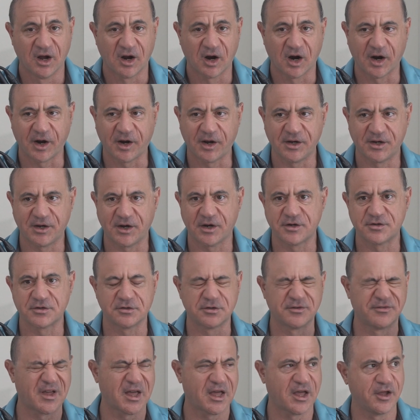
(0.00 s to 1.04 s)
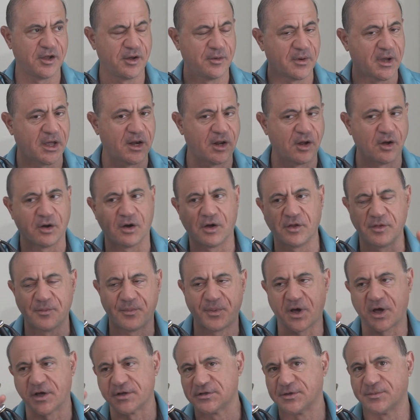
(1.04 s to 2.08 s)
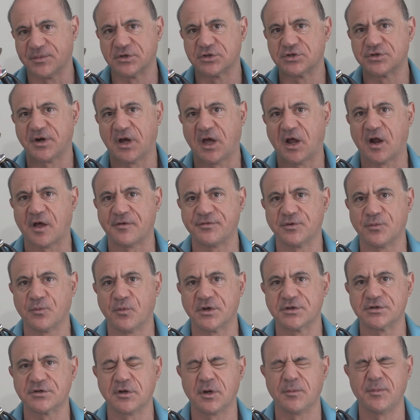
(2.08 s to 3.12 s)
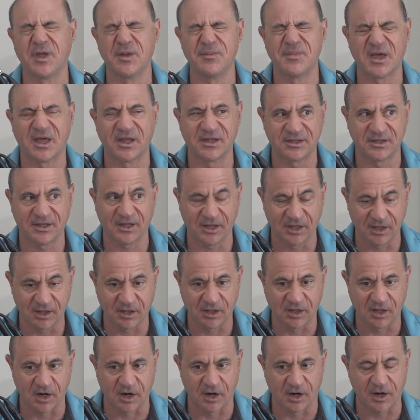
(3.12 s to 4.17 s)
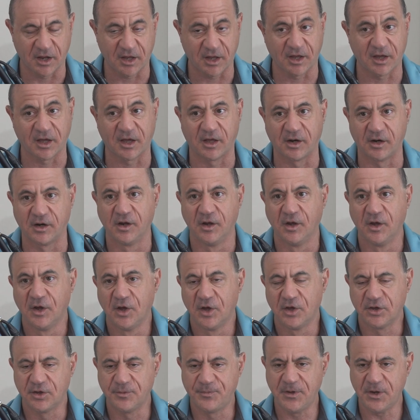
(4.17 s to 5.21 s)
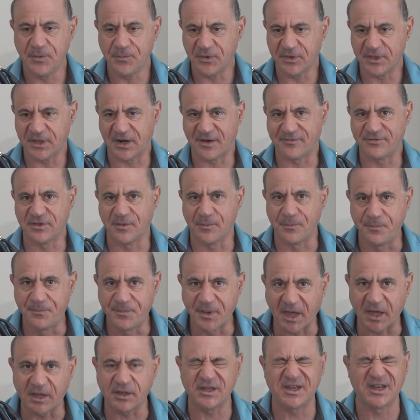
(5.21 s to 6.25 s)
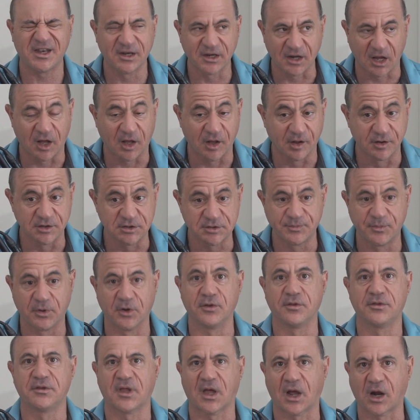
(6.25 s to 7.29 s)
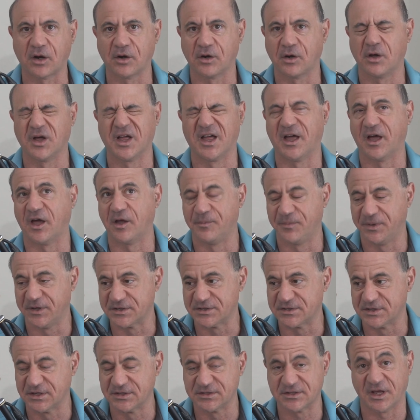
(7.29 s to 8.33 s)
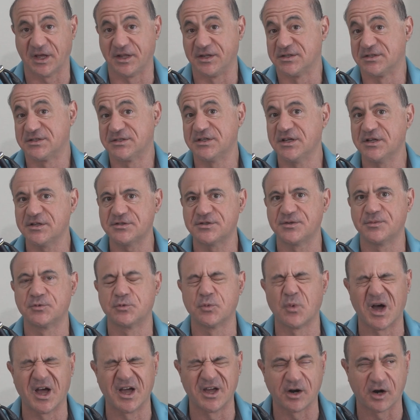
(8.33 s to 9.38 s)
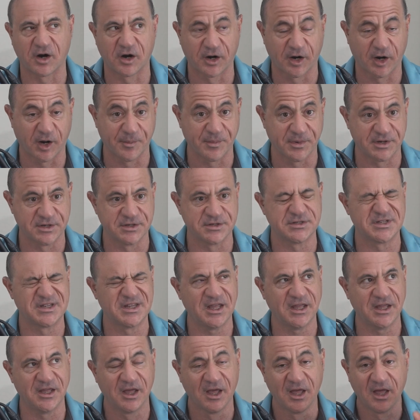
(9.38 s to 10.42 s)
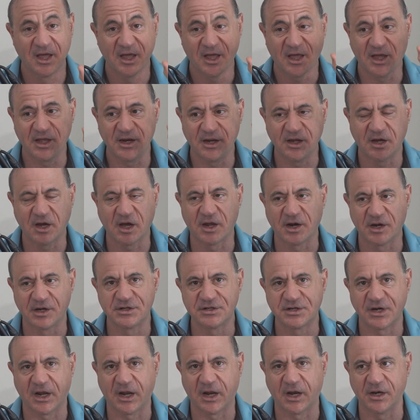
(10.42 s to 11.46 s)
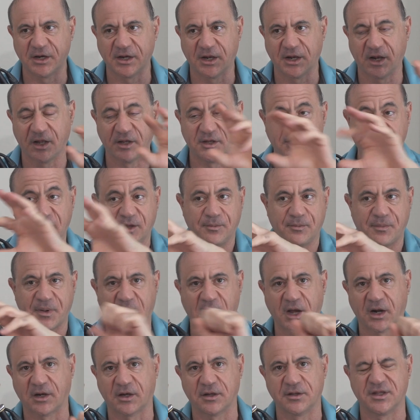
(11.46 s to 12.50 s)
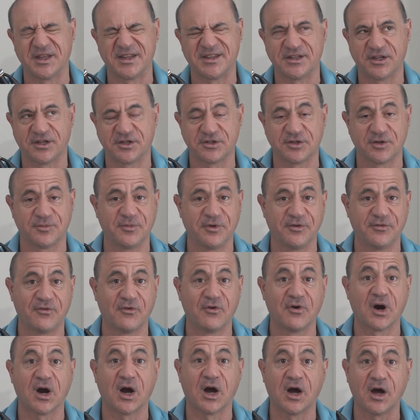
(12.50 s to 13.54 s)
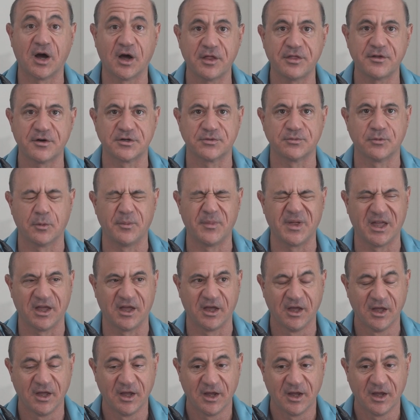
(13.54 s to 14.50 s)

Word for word: Architecture is evaluating all the possible trade-offs and what's going to be best in there. And the people that have the best knowledge, both technical and business and systems-wide, are able to see any kind of change and its impact to the system before others will be.